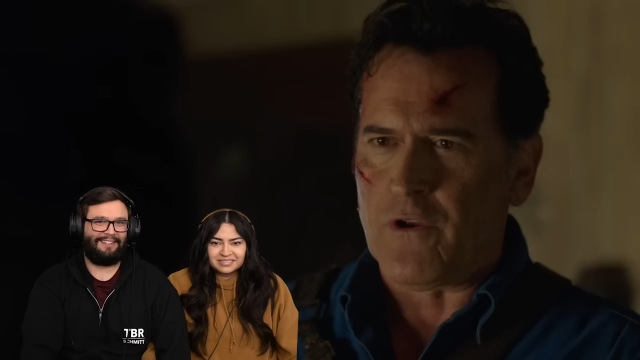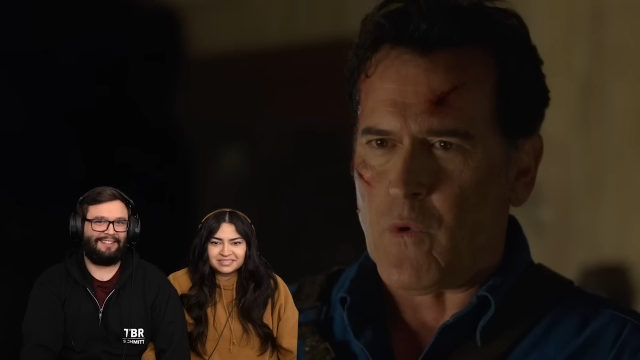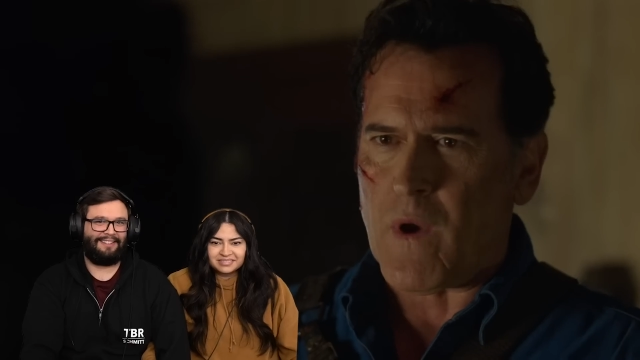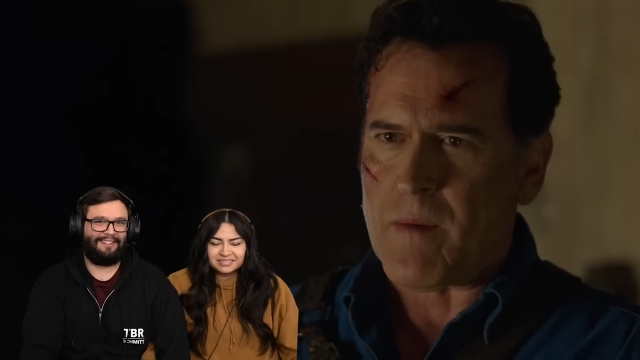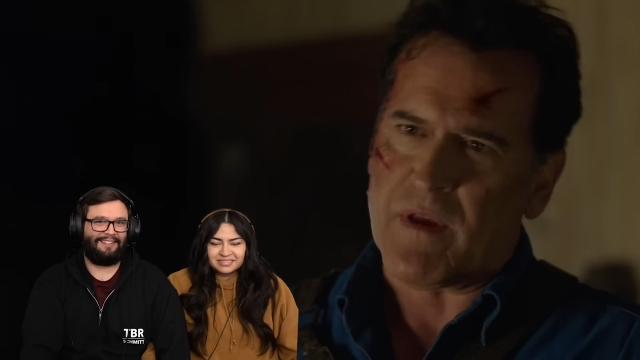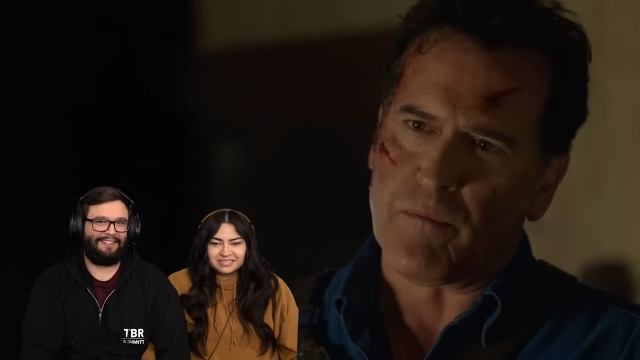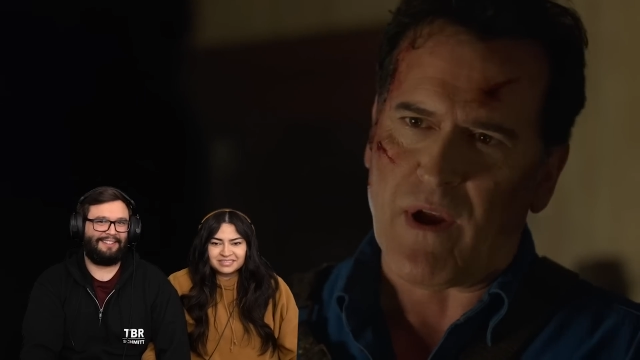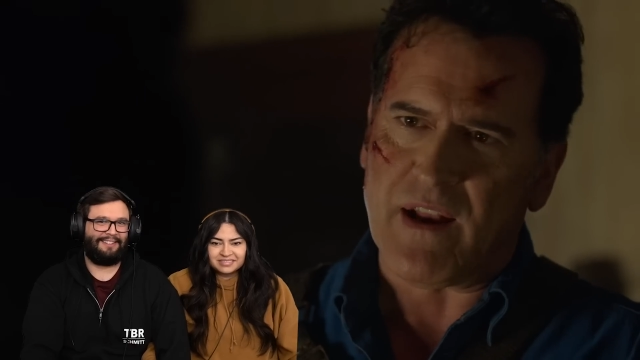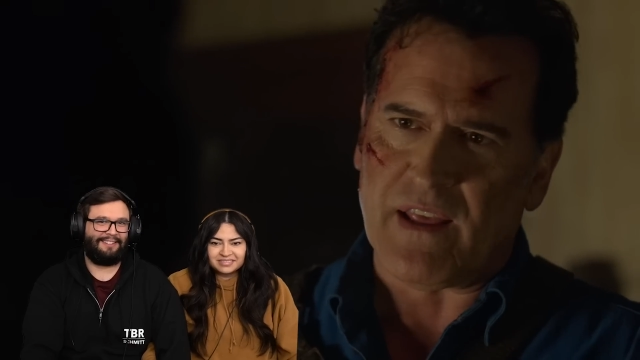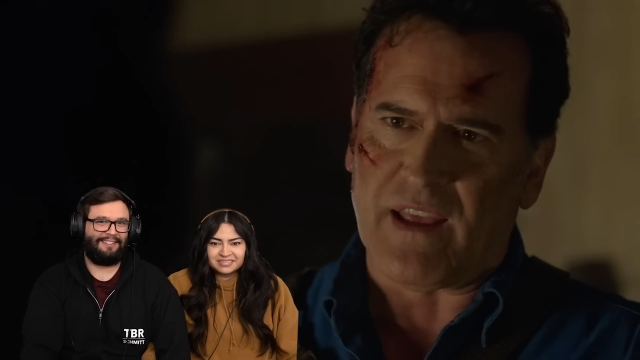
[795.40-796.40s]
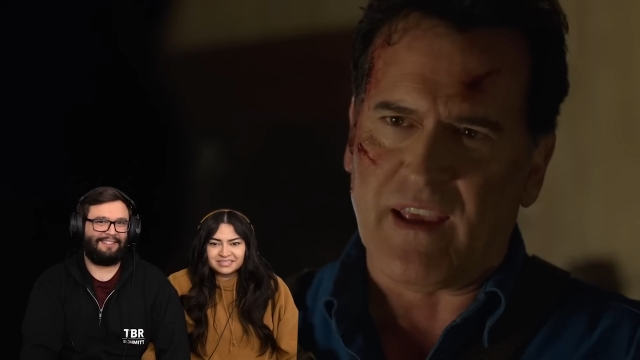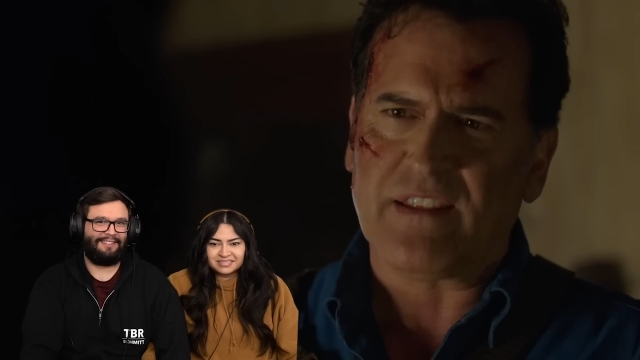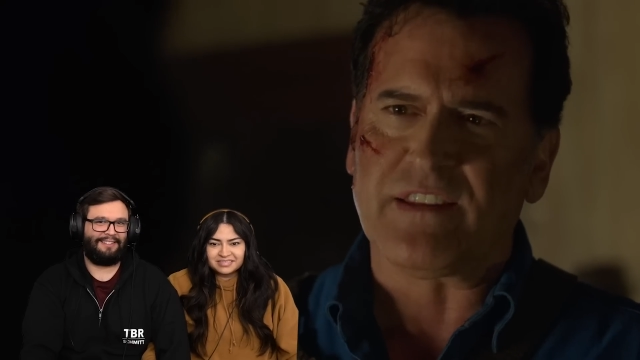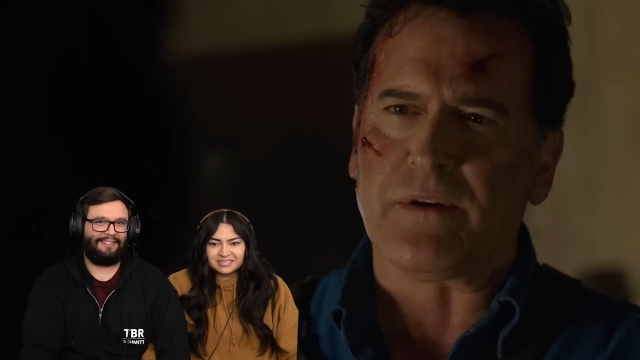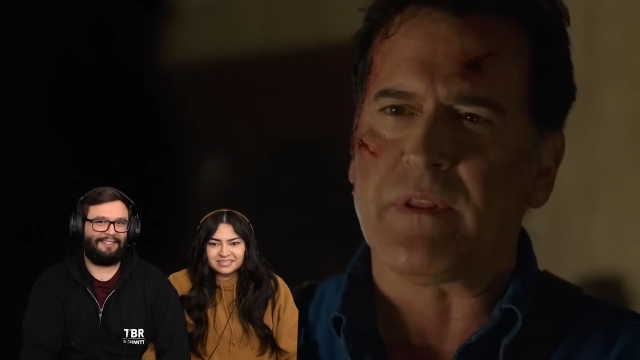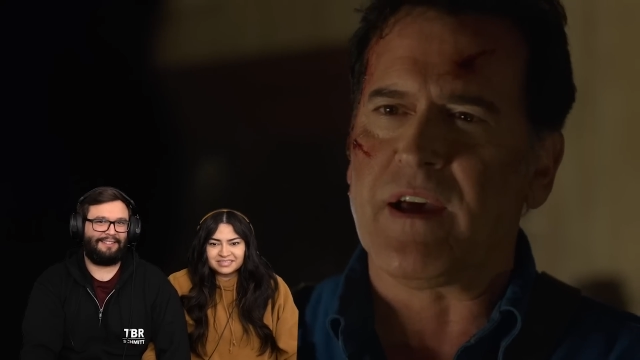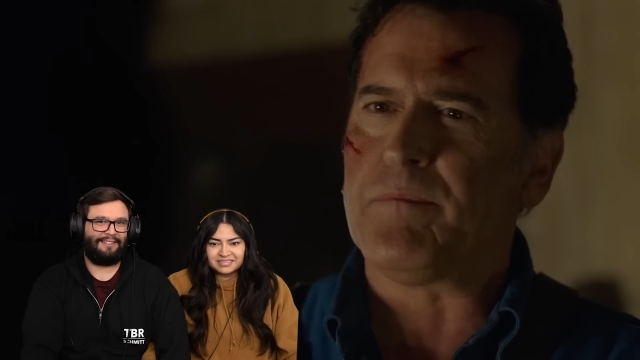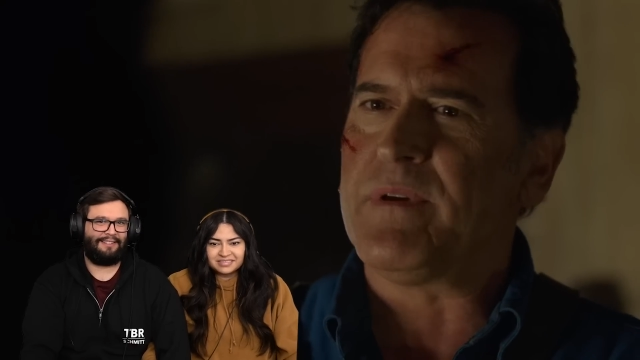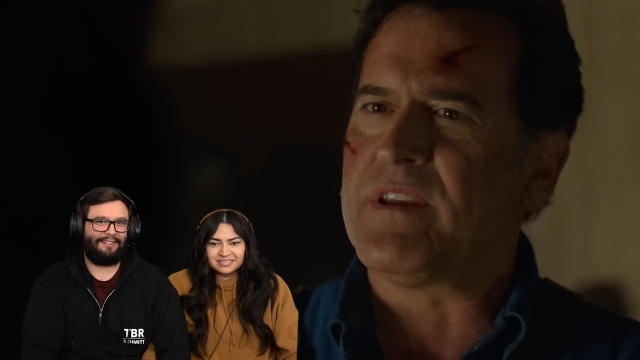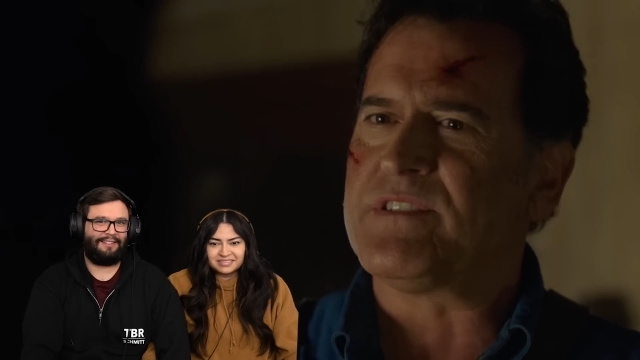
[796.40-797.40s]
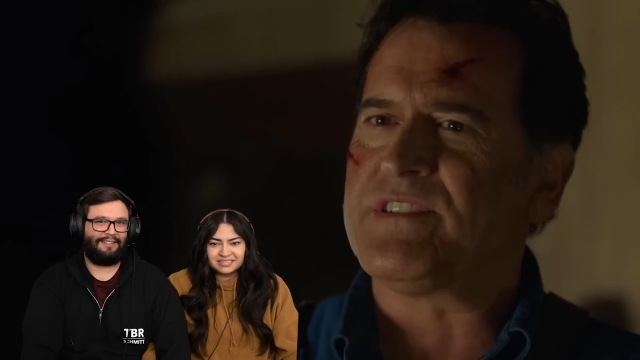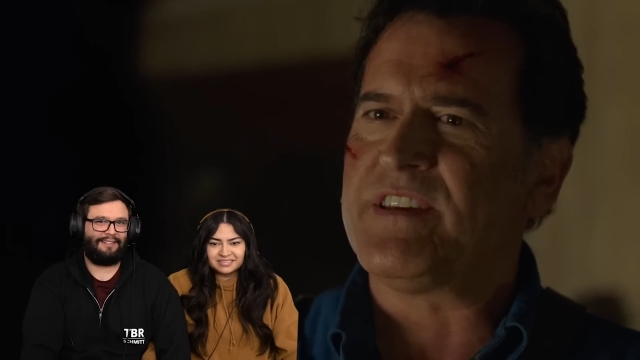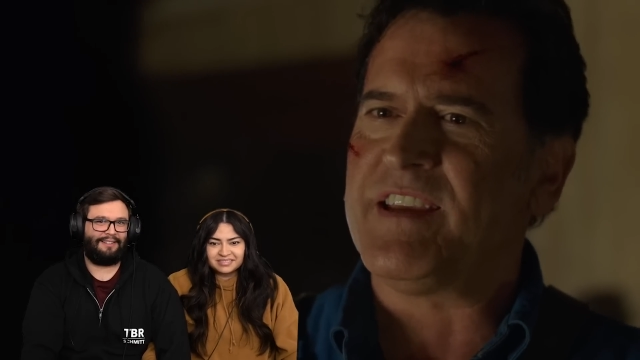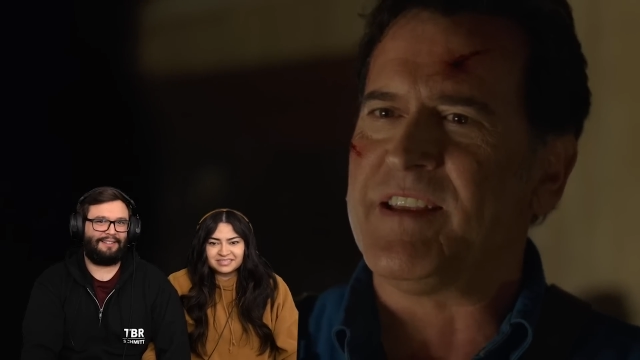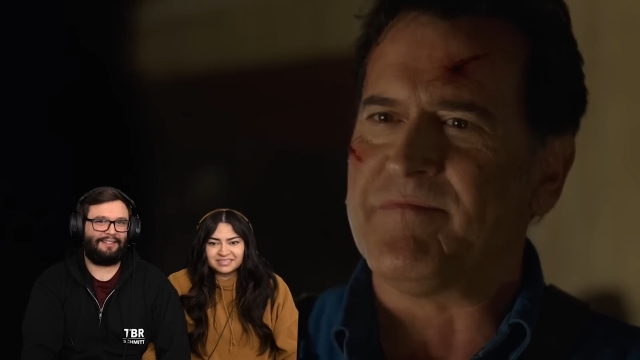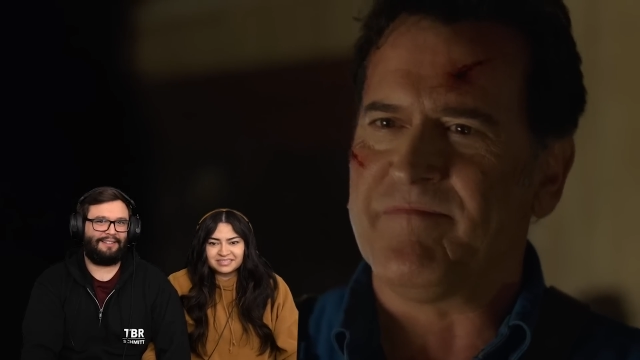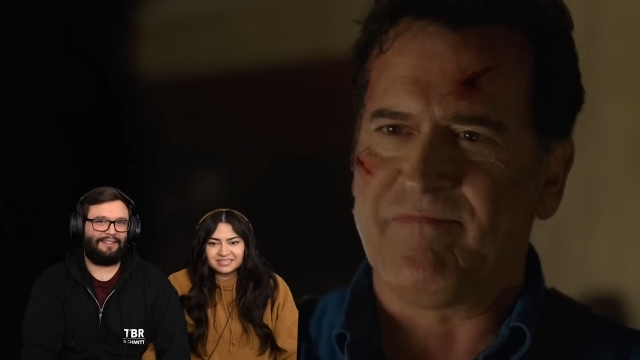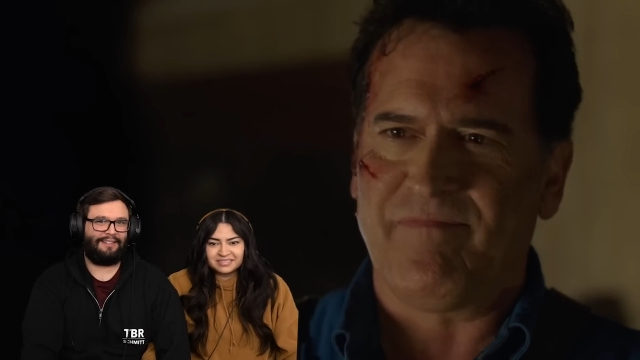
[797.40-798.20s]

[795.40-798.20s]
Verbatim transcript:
Speaker 1: I know a way me and Brandy can get there without being seen.